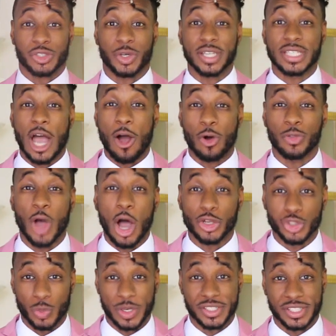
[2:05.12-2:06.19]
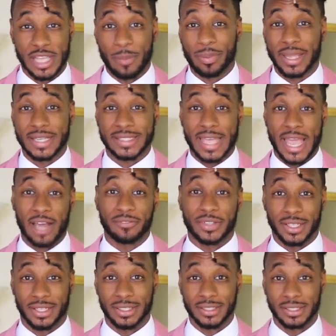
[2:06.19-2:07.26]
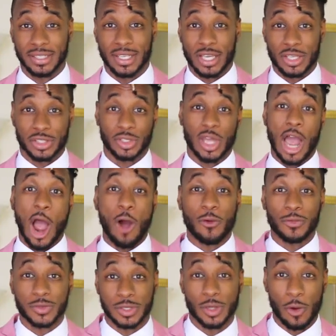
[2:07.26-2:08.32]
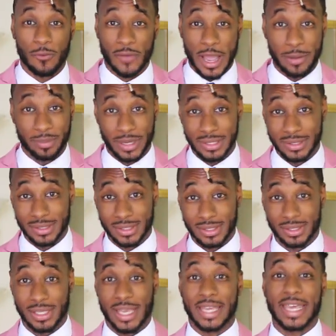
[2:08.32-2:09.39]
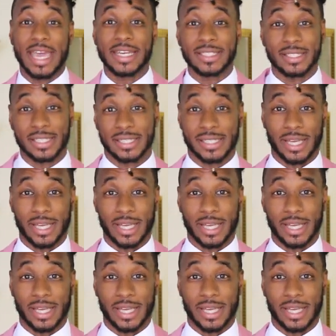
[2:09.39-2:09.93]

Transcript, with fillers: So that's all the alterations I plan to have done. So now off to go find buttons and head into the